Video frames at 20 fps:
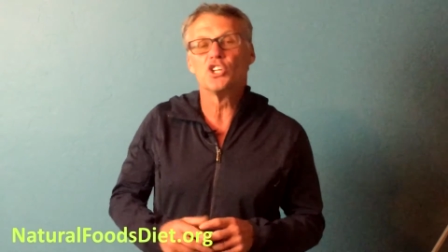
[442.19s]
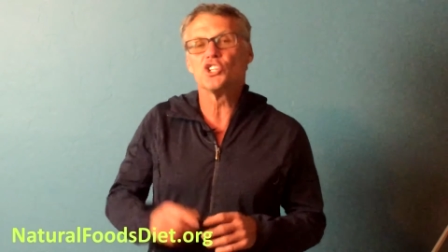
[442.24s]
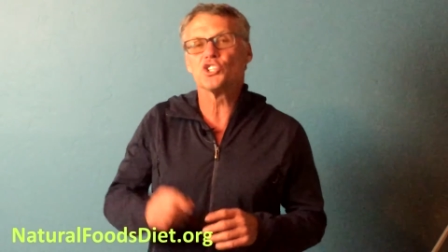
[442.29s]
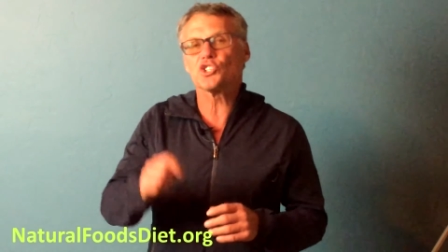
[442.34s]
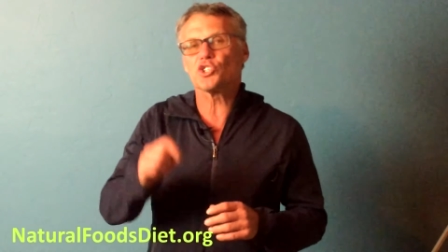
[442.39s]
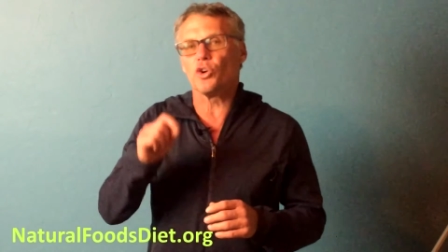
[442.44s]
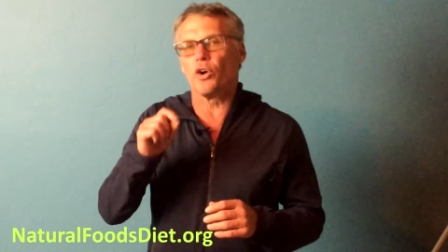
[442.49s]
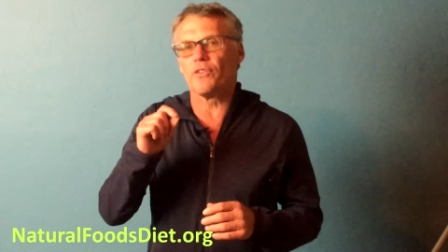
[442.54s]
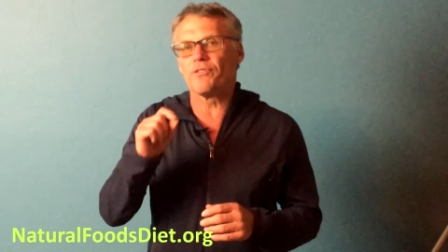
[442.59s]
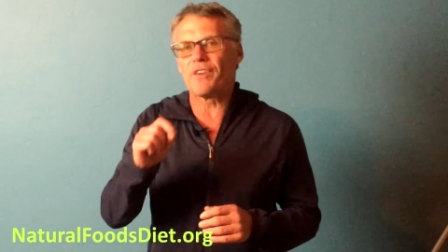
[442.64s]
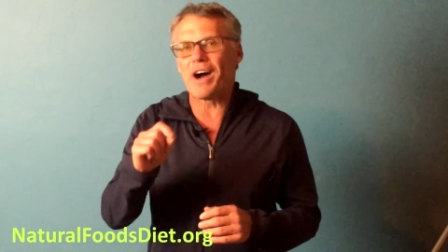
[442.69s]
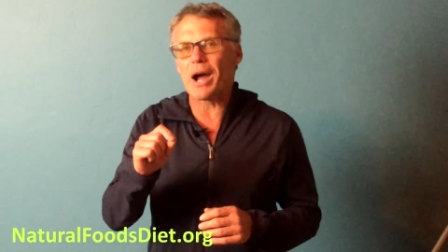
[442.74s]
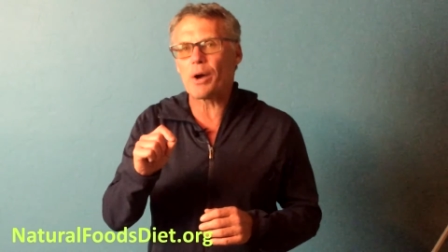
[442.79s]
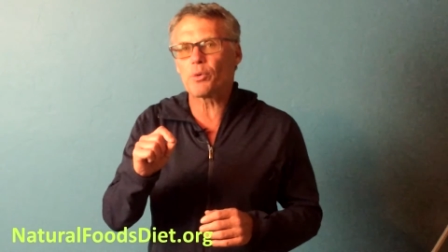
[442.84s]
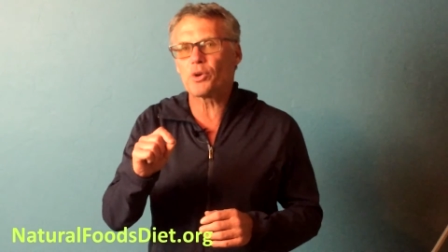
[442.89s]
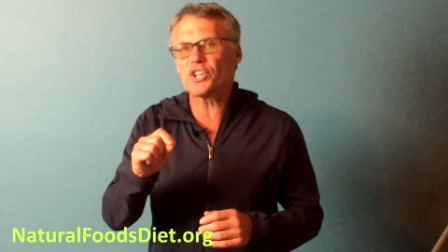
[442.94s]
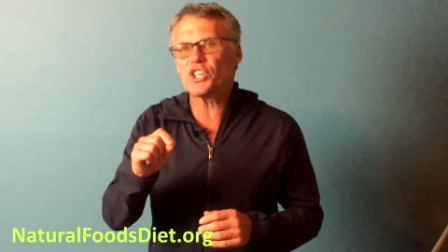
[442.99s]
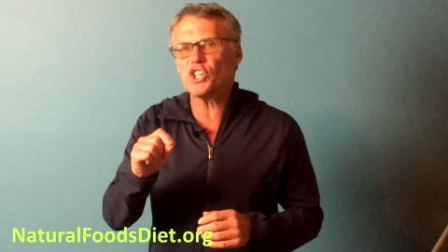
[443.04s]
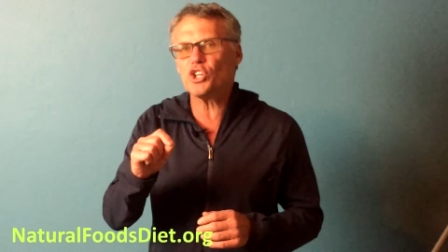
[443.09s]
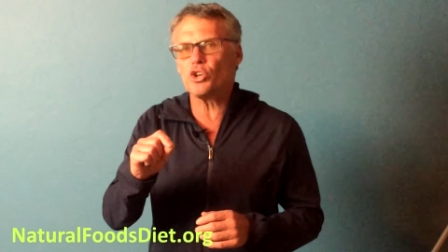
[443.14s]
So if I
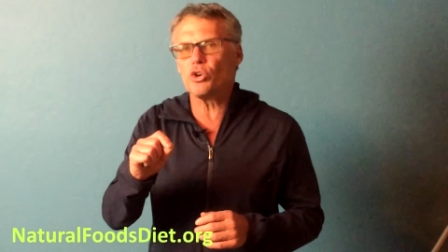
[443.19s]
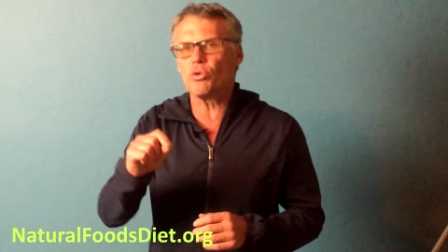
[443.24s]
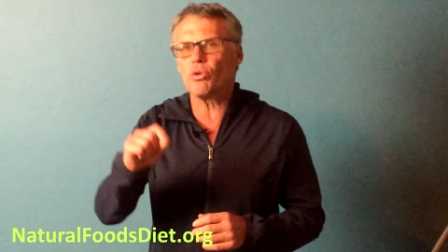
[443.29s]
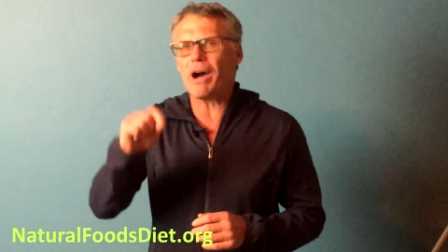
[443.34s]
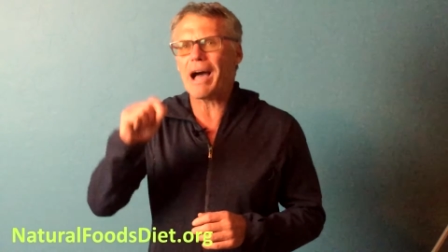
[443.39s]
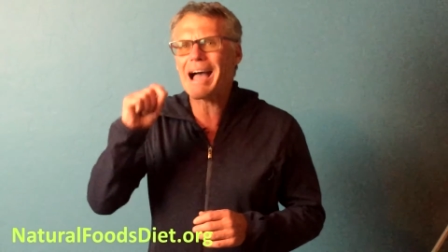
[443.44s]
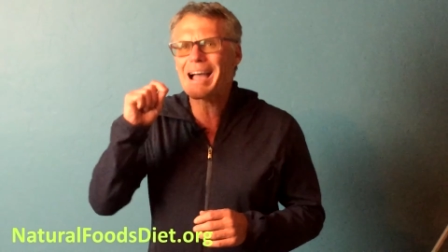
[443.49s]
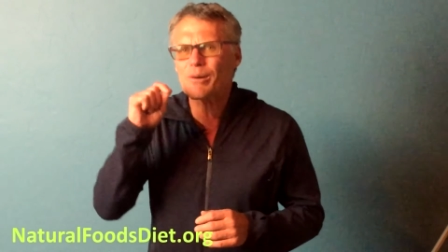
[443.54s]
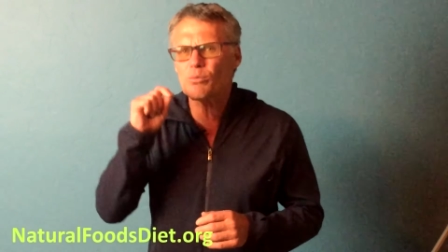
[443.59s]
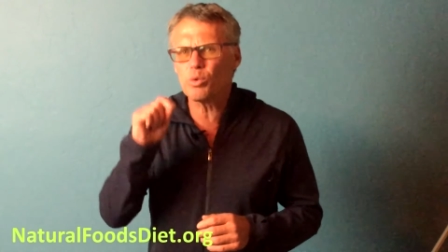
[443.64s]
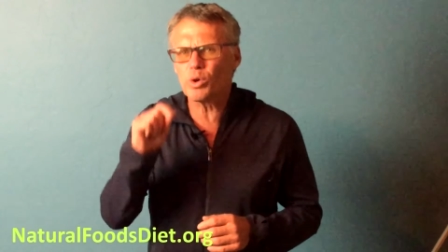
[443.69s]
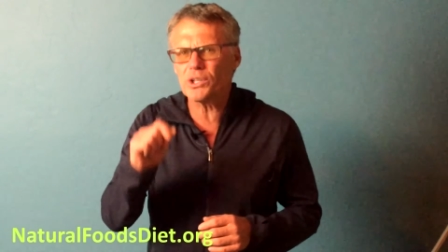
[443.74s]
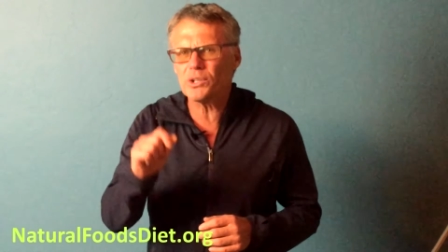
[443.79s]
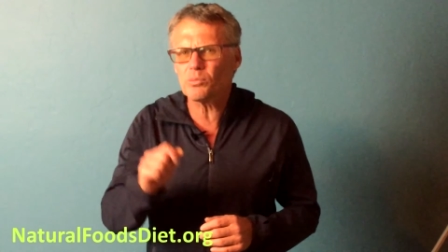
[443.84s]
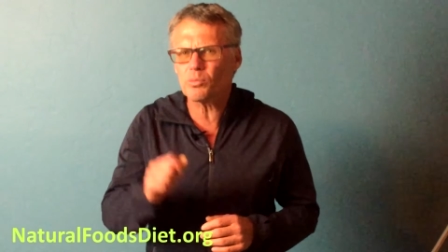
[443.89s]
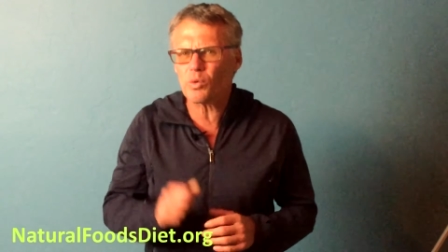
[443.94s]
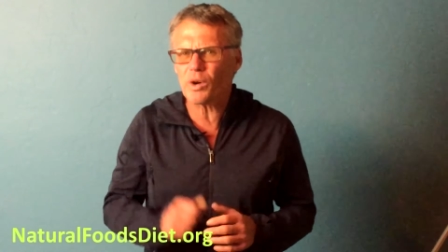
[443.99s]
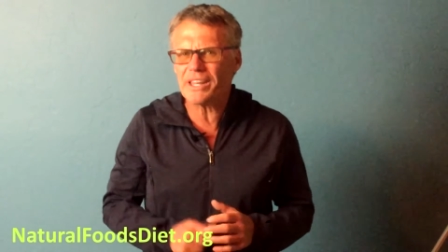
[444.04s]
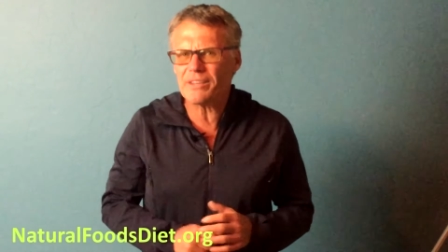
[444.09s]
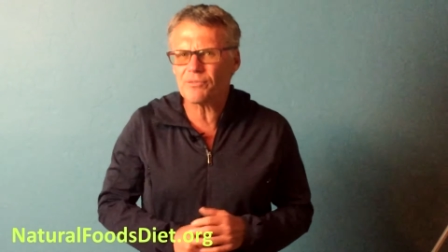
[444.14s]
were you, I
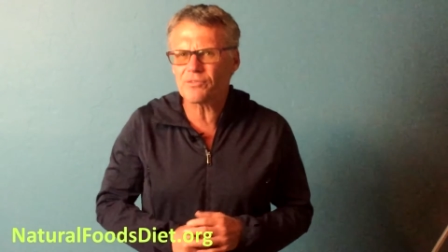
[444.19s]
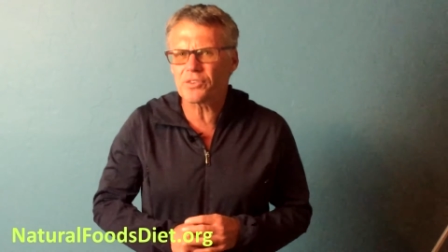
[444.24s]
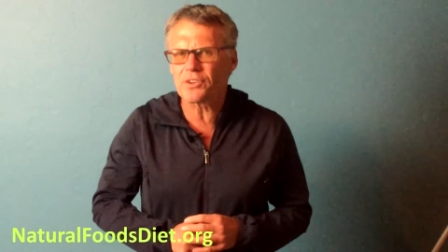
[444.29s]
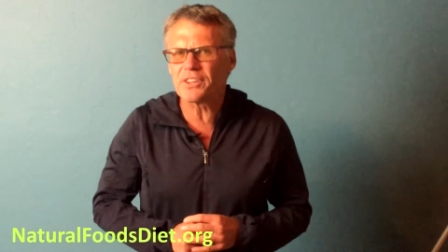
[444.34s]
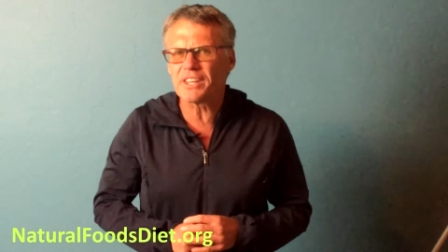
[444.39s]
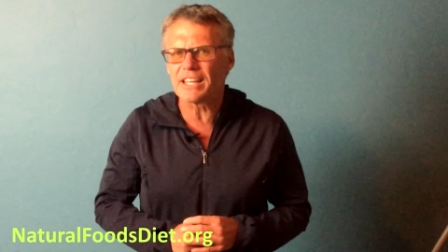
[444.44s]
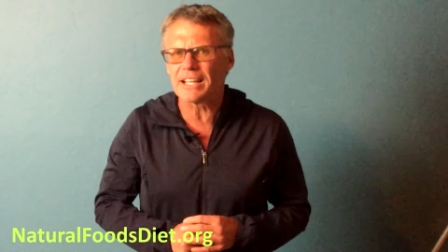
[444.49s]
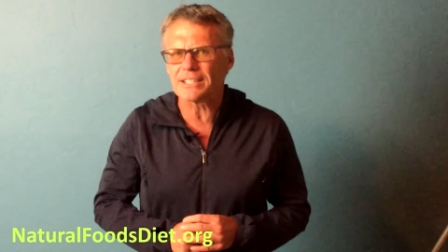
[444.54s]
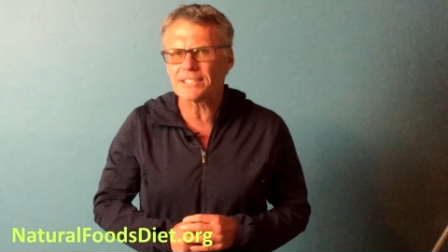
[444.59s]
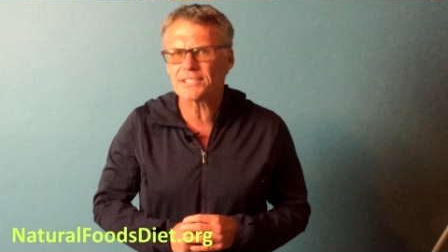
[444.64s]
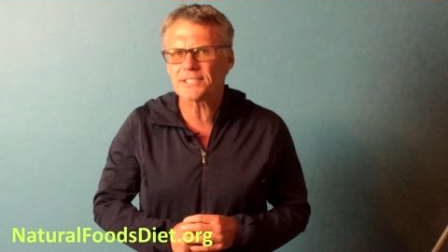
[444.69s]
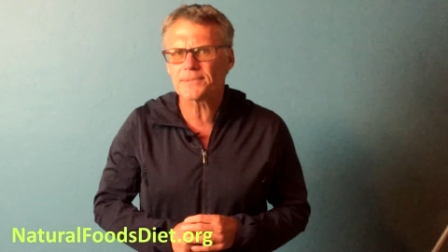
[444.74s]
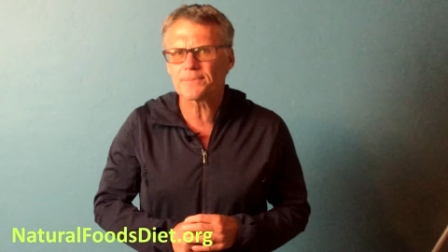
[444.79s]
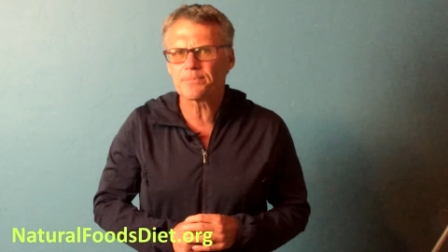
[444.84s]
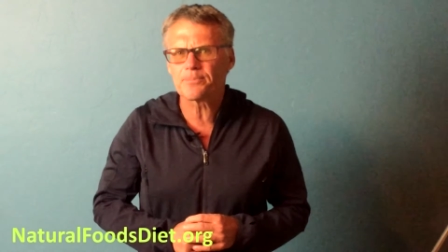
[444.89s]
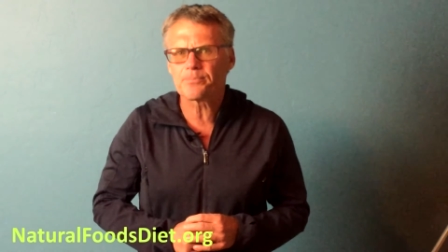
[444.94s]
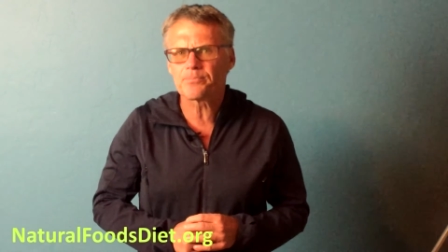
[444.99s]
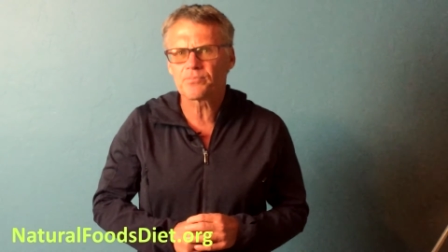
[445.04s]
wouldn't wait for this.